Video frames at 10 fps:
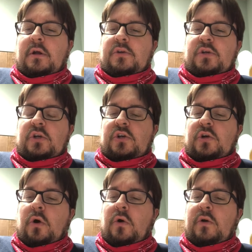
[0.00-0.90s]
She
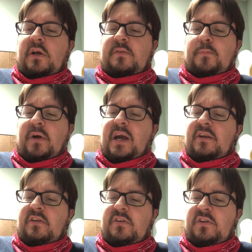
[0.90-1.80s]
shone as
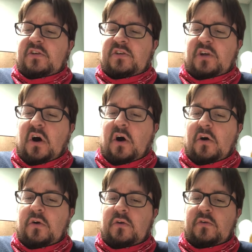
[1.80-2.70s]
bright as the
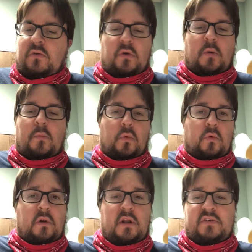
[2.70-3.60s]
stars on a
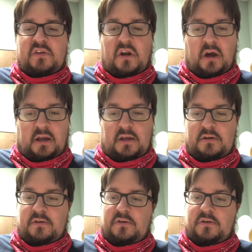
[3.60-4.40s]
moonless night.